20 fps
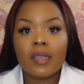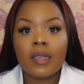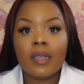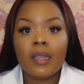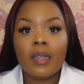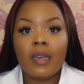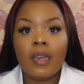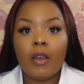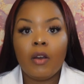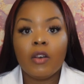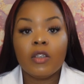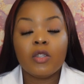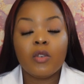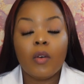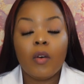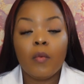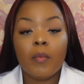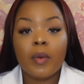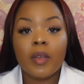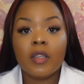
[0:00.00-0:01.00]
And they
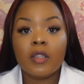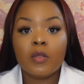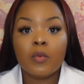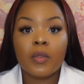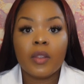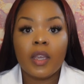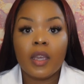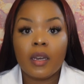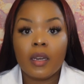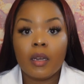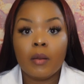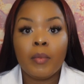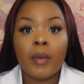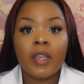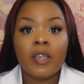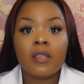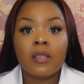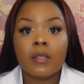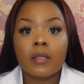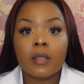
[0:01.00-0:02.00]
also help us with getting the
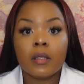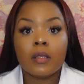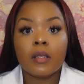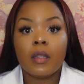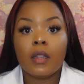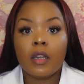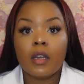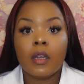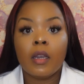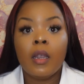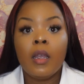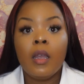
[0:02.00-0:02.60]
patients into their